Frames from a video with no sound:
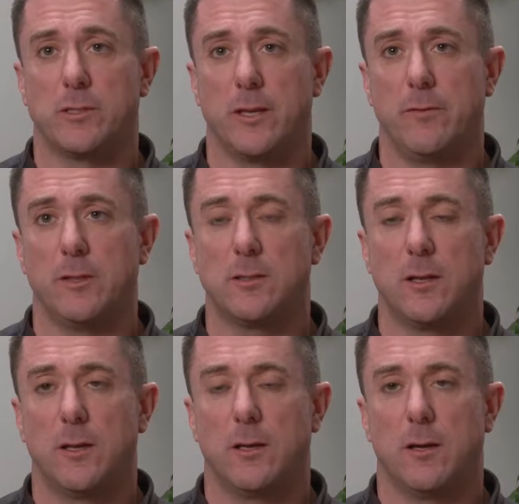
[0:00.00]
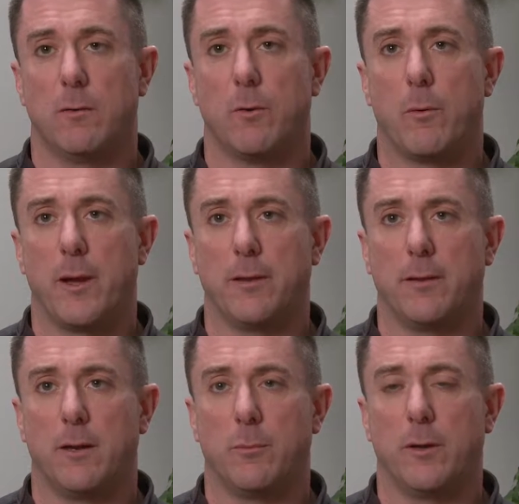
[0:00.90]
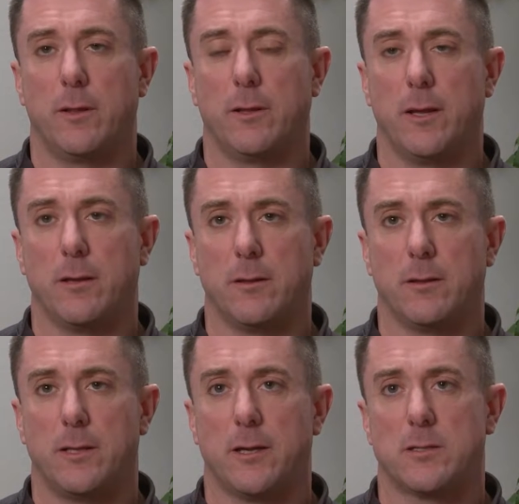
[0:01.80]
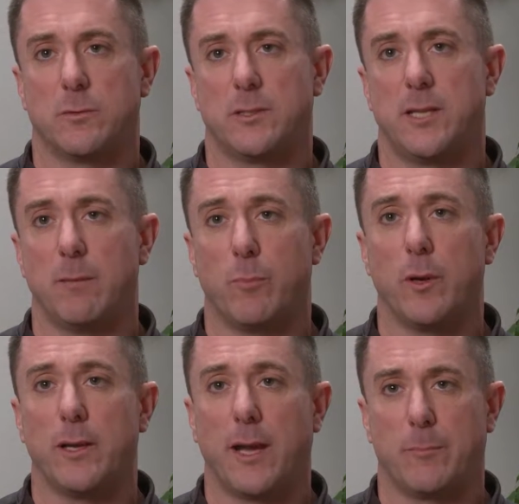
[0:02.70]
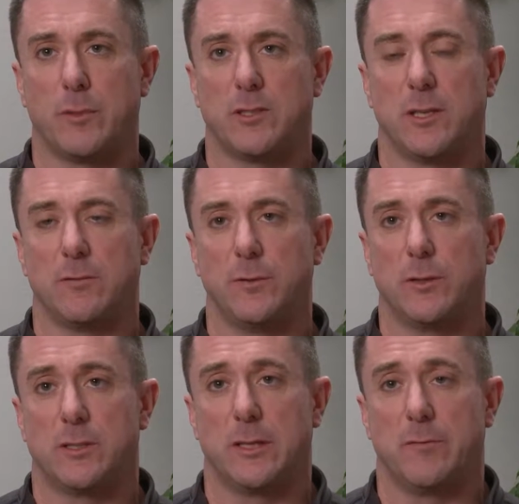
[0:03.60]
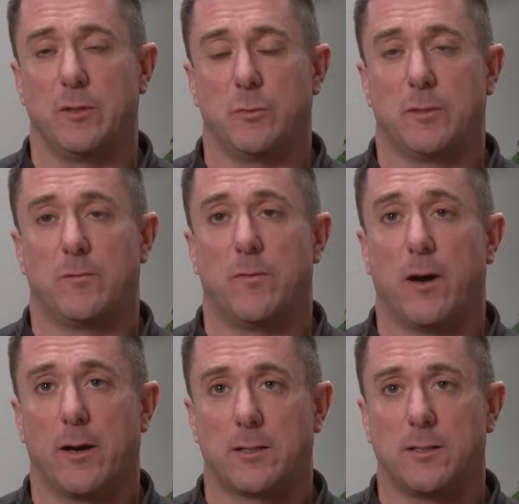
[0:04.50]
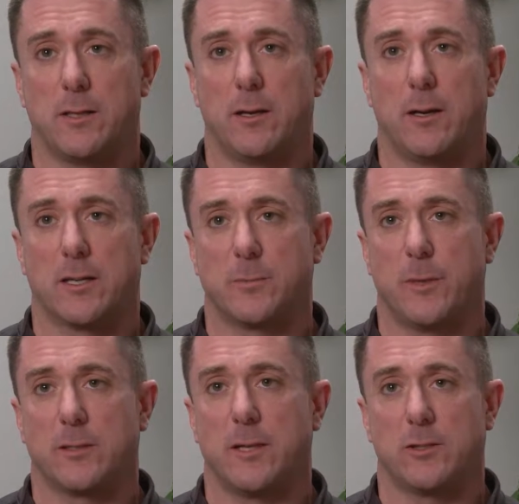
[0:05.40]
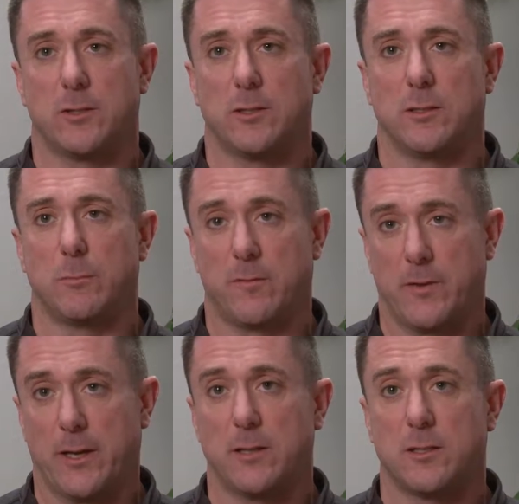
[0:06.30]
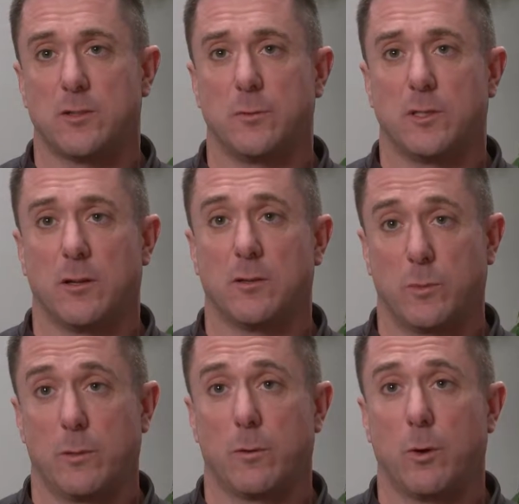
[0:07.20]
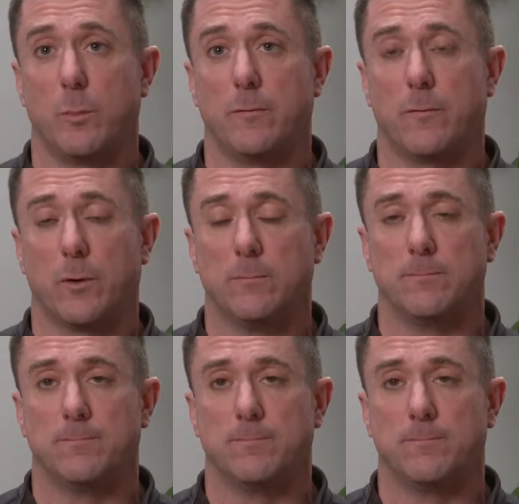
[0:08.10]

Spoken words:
savings. What we ended up with at the end of the test was 10.8% fuel savings, which far exceeded our expectations and provided us the results we were hoping for.